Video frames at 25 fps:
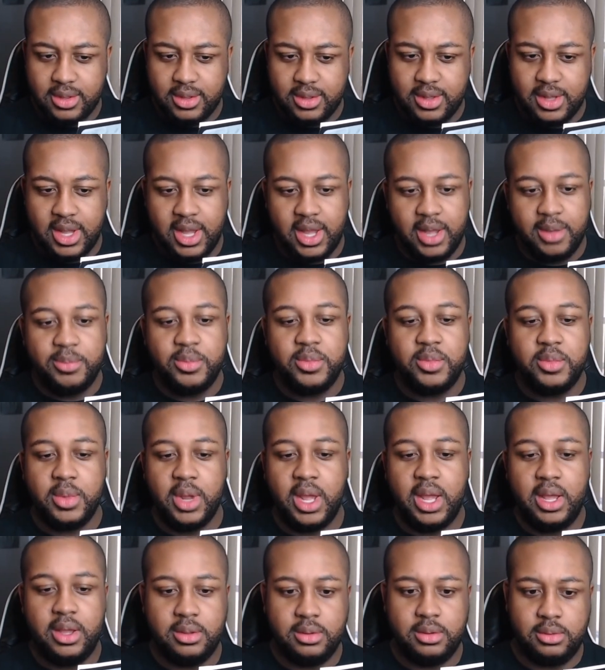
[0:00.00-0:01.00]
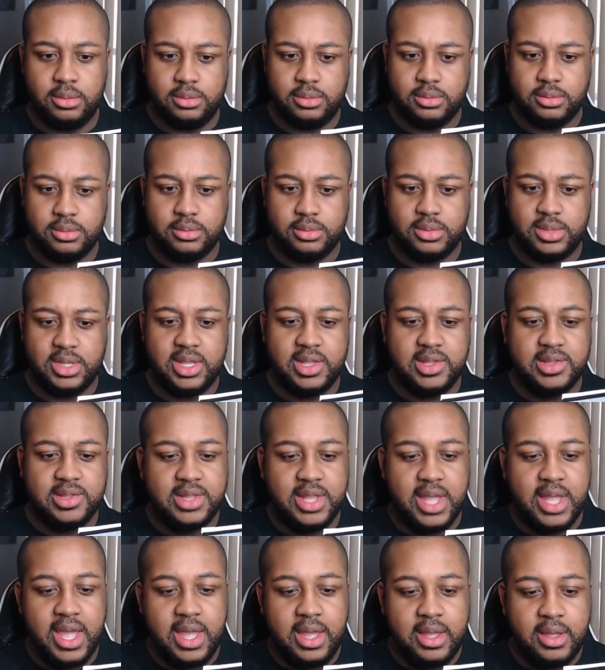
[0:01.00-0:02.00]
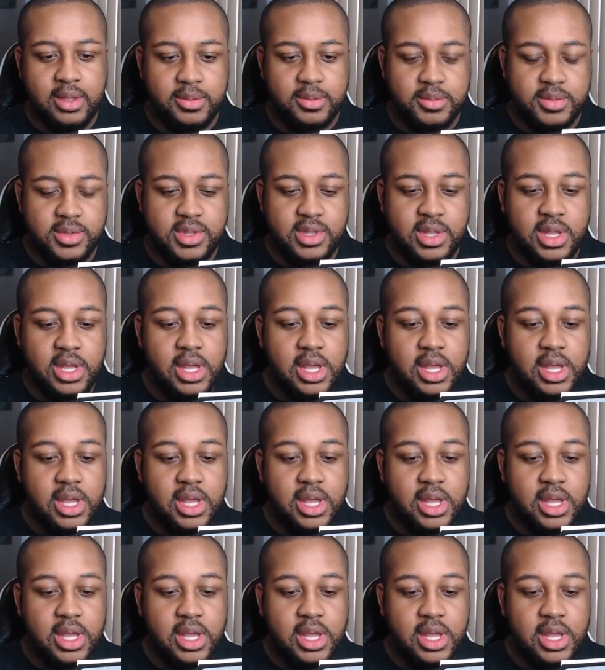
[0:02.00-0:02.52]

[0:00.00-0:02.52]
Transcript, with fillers: I'm I, oh, these names.